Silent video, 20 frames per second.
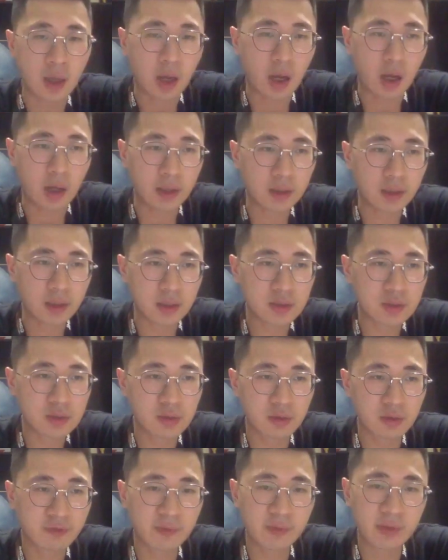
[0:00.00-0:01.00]
uh, it gets
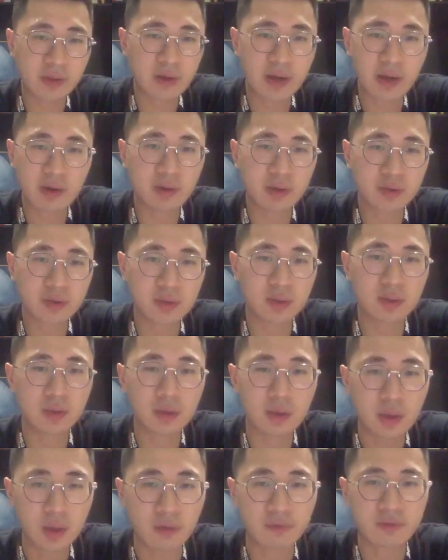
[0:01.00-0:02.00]
you a familiarity
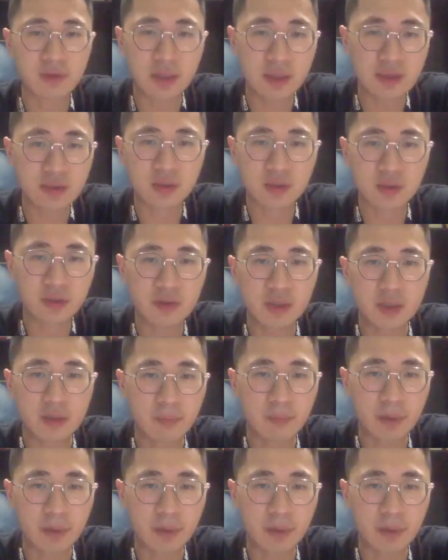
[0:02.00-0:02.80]
of the laser TV,